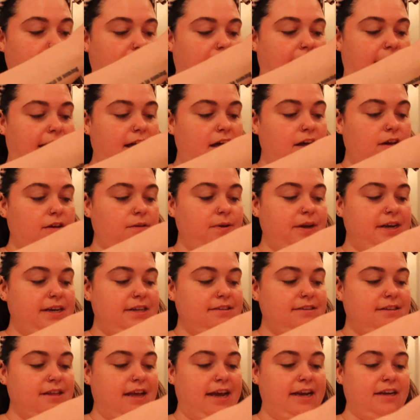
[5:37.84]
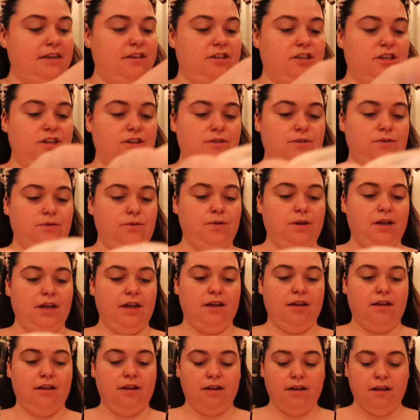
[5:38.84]
I always like to
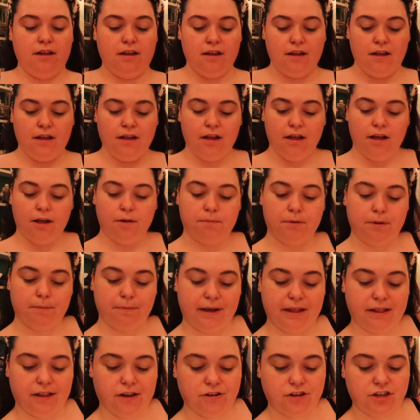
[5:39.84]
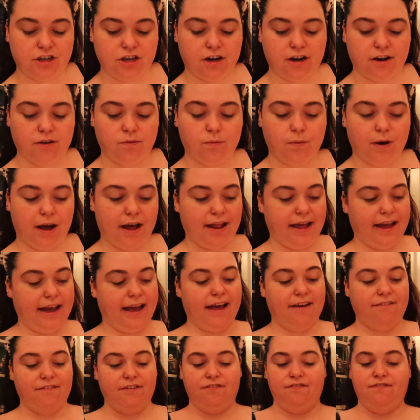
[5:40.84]
put my lotion on while I
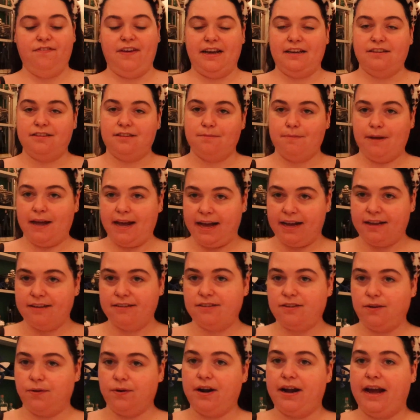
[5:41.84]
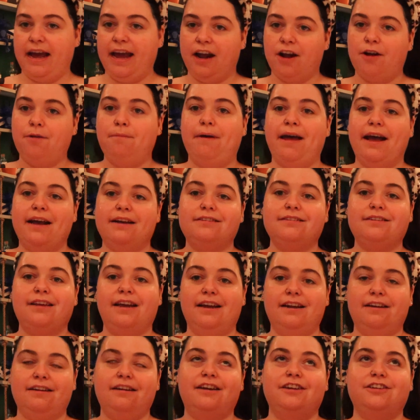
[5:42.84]
have a face mask or hair mask
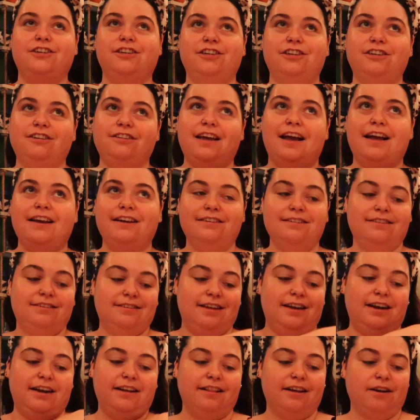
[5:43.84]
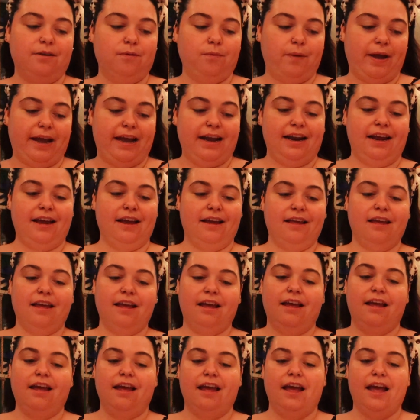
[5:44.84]
in because you're just kind of sitting there waiting
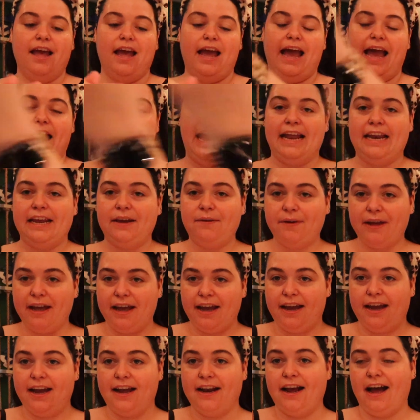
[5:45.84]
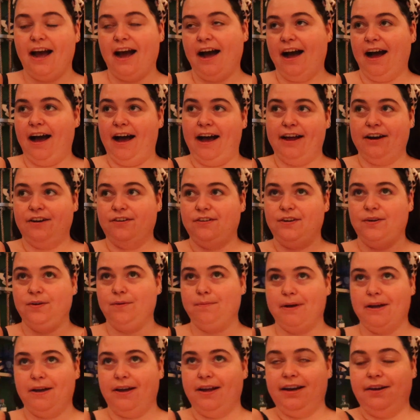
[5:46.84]
anyway and I don't know
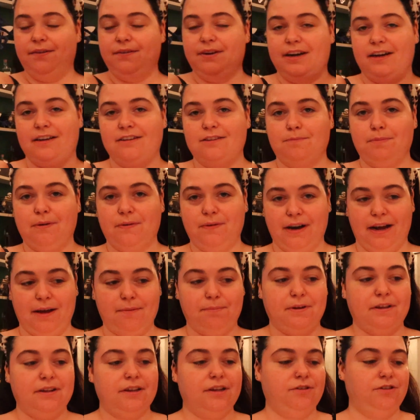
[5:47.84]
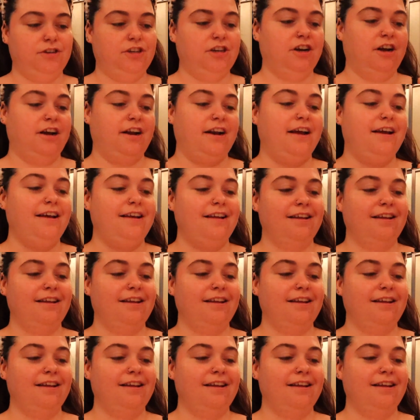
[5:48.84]
about anyone else but when I put lotion on